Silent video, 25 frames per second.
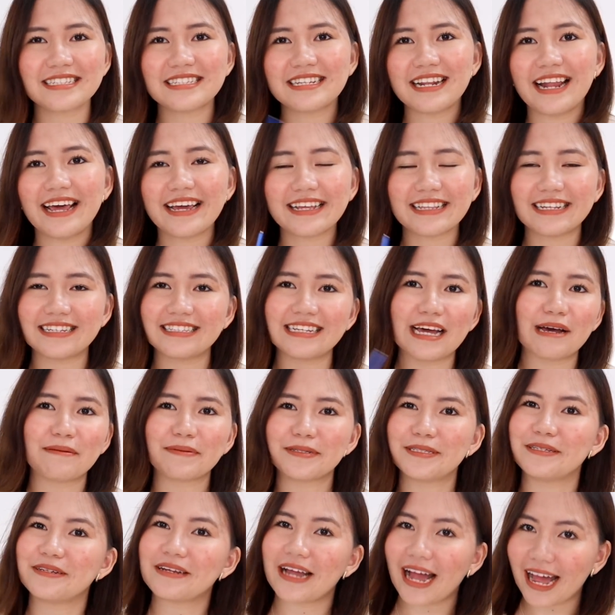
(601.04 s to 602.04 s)
it's like the
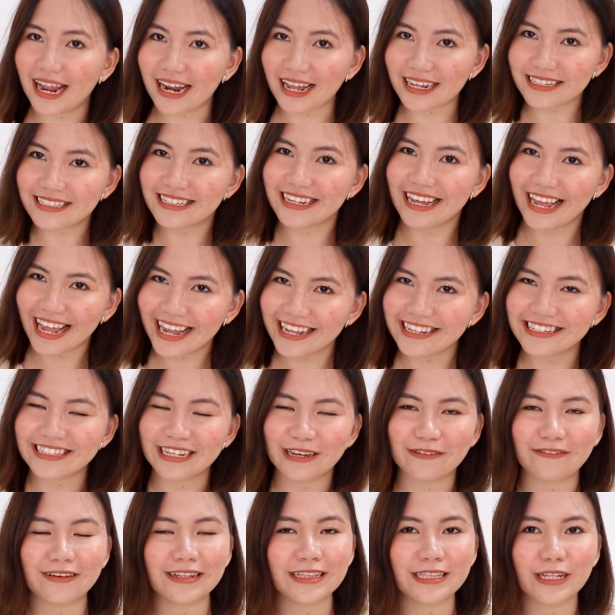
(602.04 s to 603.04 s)
Samsung Galaxy
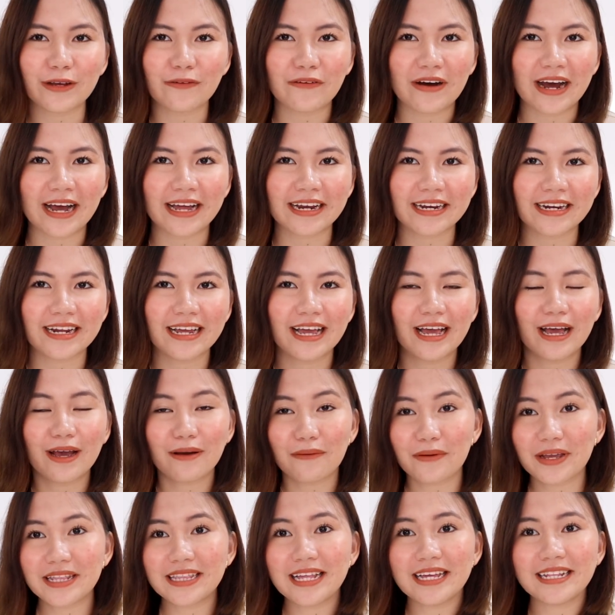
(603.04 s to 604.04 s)
A71
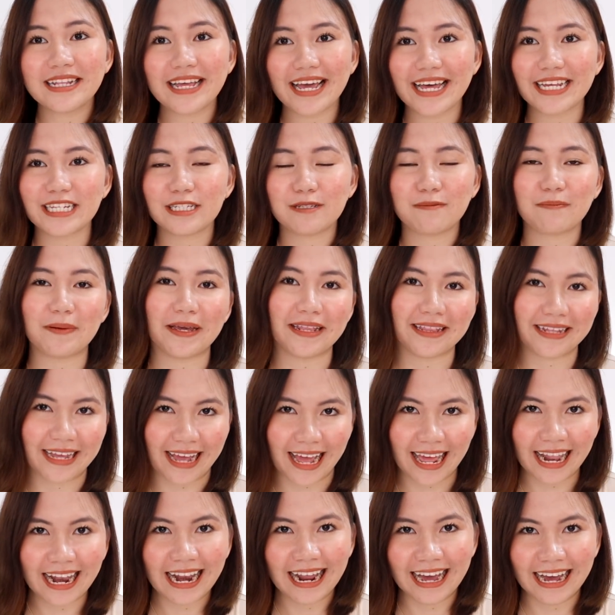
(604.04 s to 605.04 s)
with an S Pen
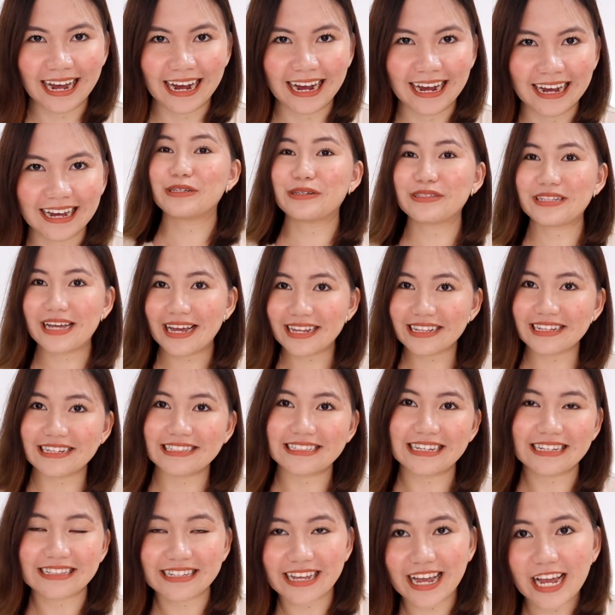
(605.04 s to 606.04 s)
nga lang. So that
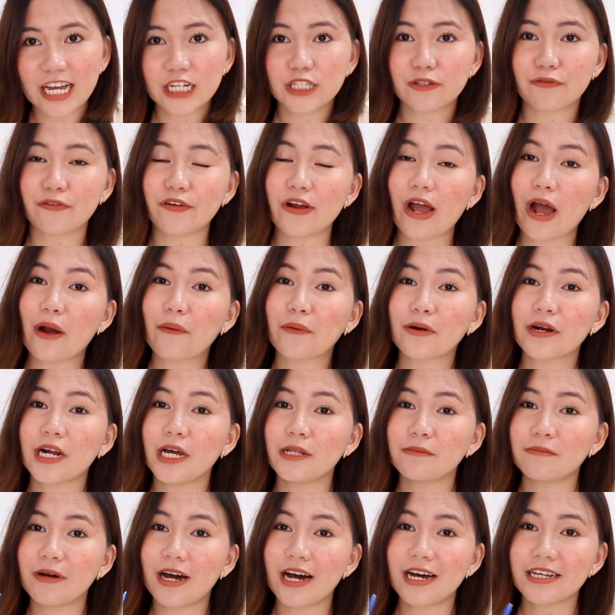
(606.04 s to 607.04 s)
is it, guys, for our
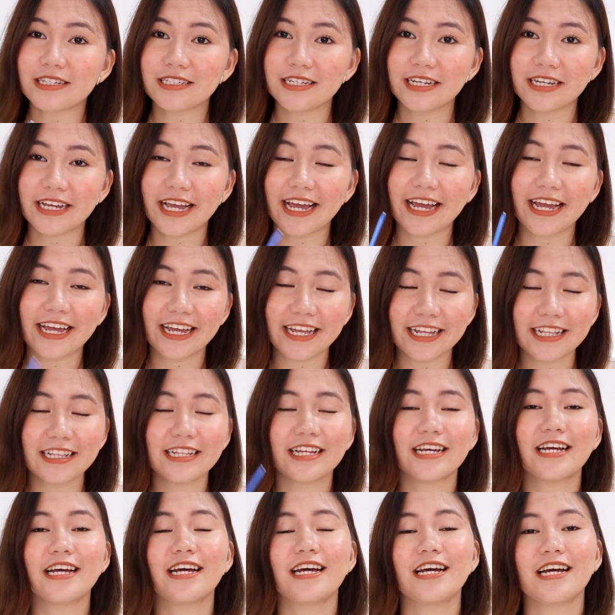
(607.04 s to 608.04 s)
unboxing
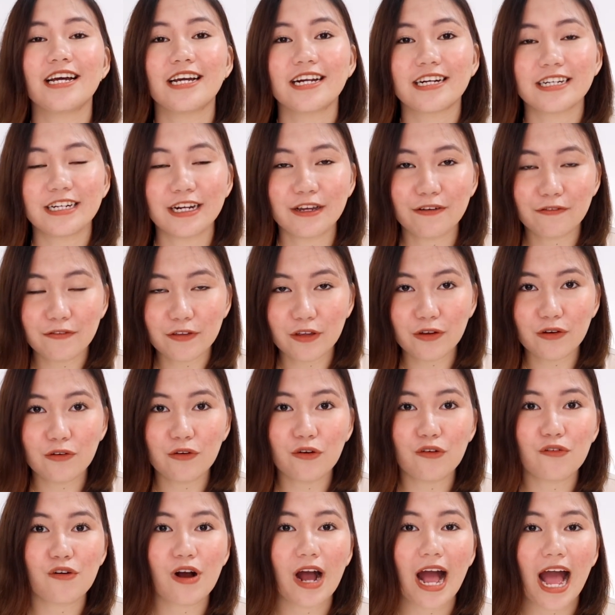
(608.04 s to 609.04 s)
and
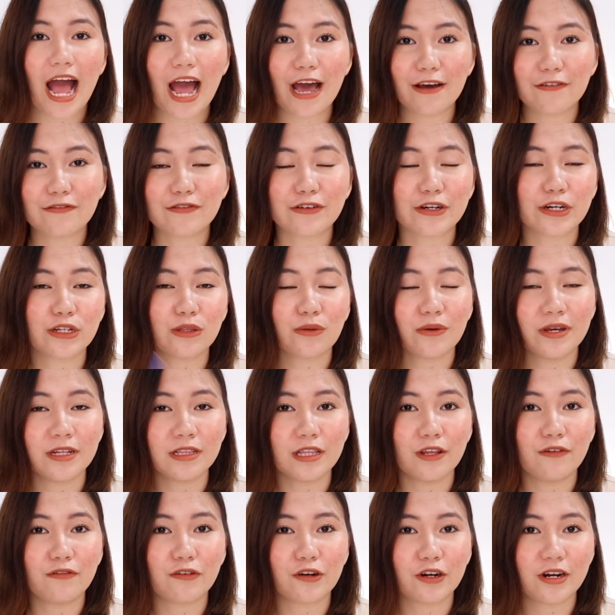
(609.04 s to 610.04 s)
review after
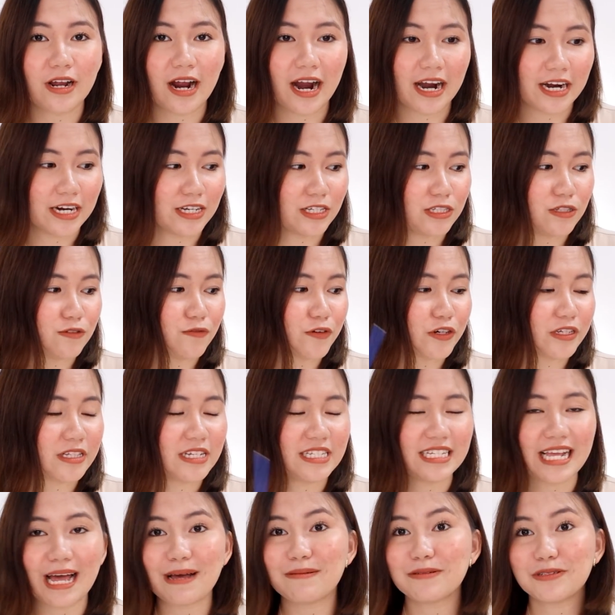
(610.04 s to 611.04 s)
24 hours for
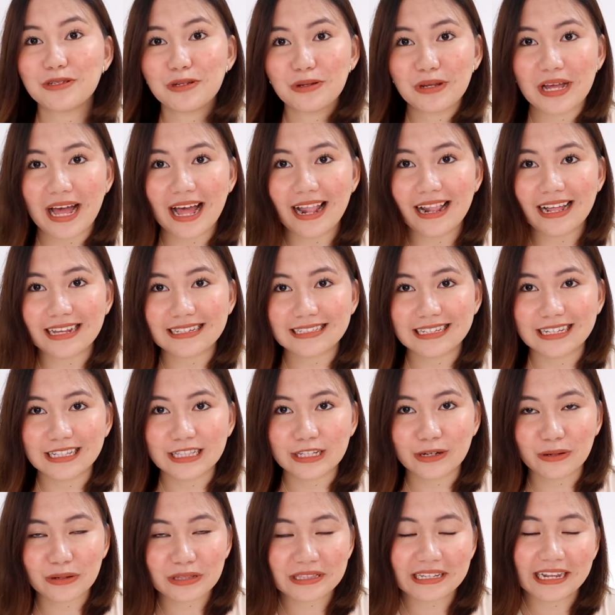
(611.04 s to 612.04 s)
the Samsung Galaxy
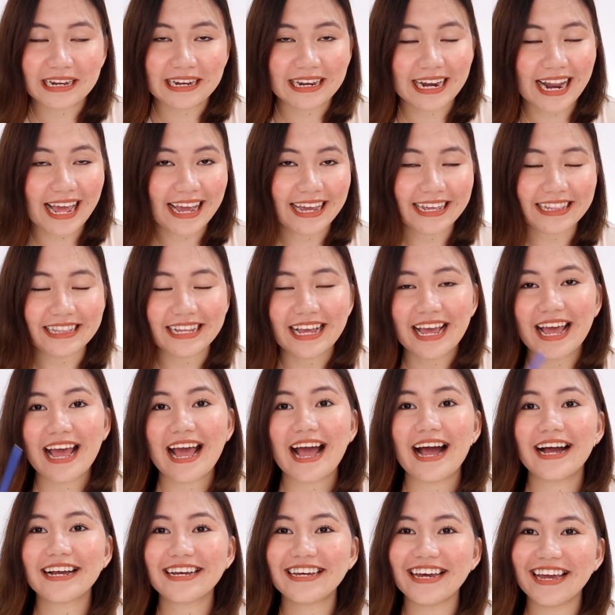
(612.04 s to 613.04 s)
Note 10 Lite.
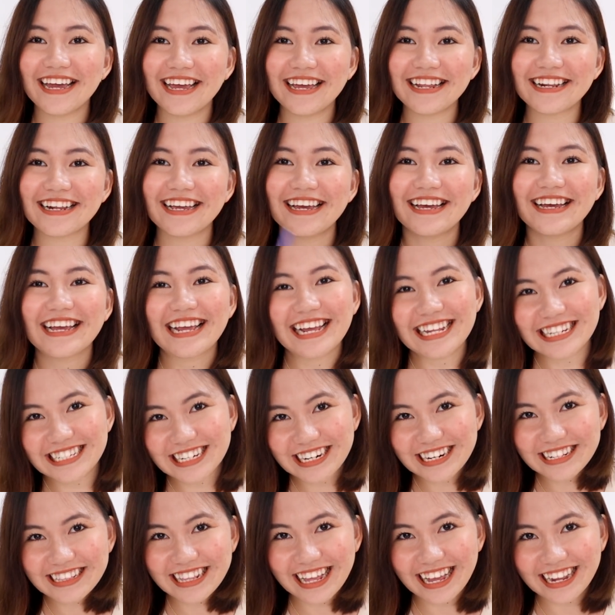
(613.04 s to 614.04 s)
Again, it's
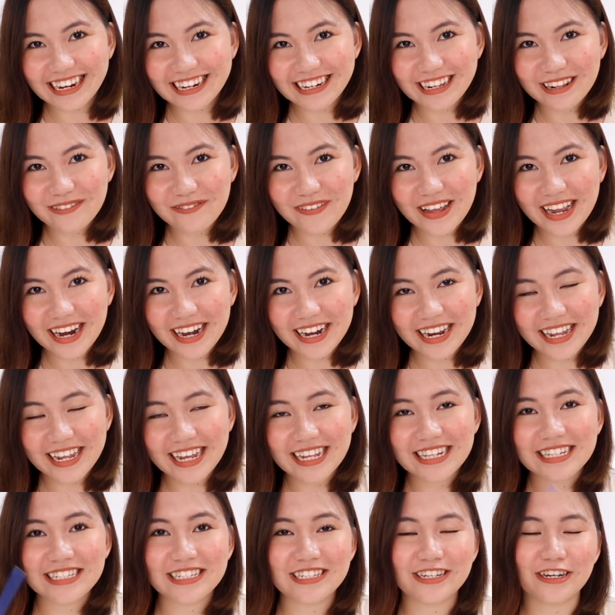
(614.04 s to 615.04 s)
your Takgal Mary,
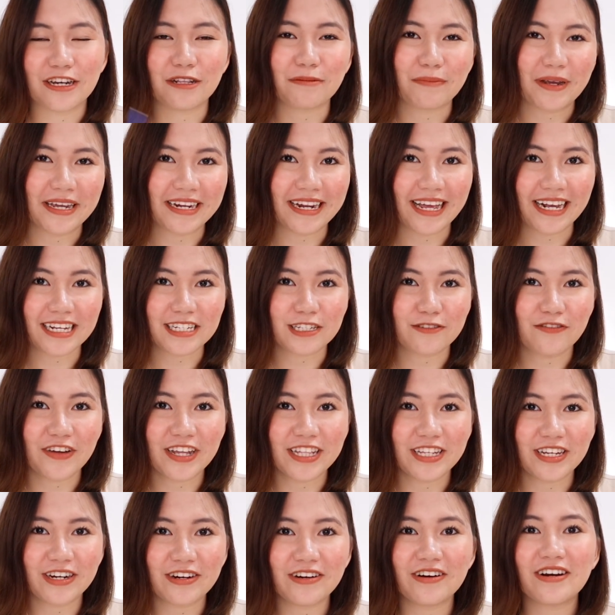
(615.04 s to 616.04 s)
and see you on my next
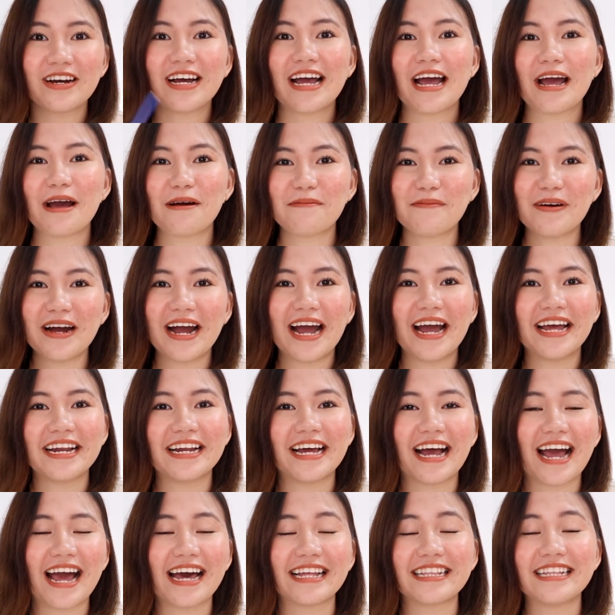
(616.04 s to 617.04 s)
video.
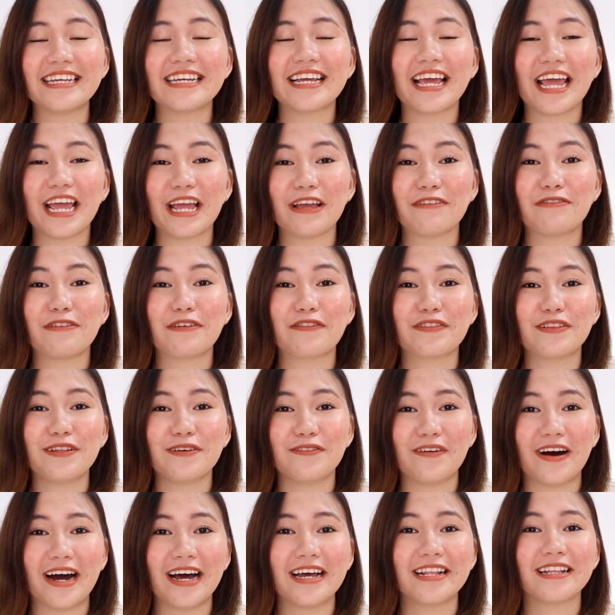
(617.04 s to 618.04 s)
Abangan ang ating
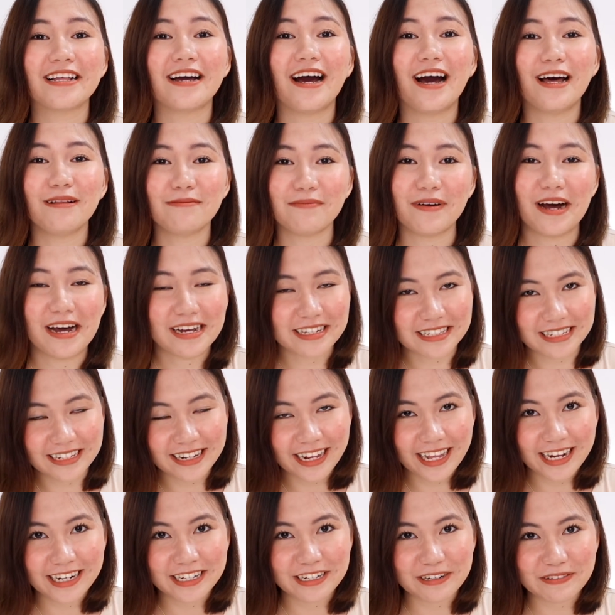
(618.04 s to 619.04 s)
A51
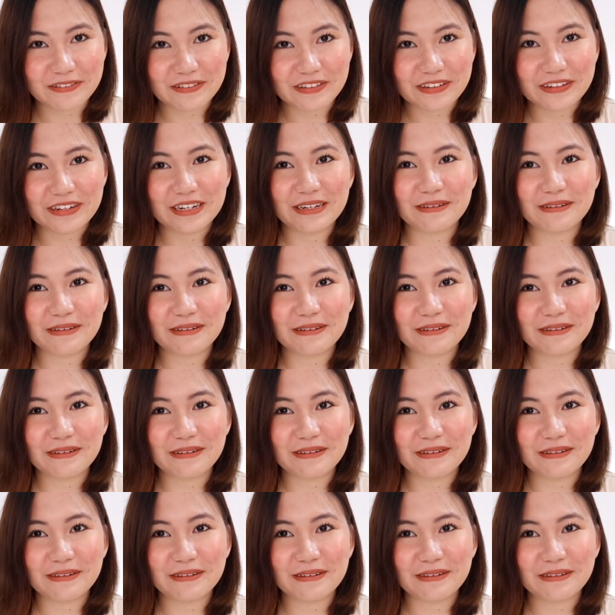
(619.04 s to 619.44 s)
unboxing and review.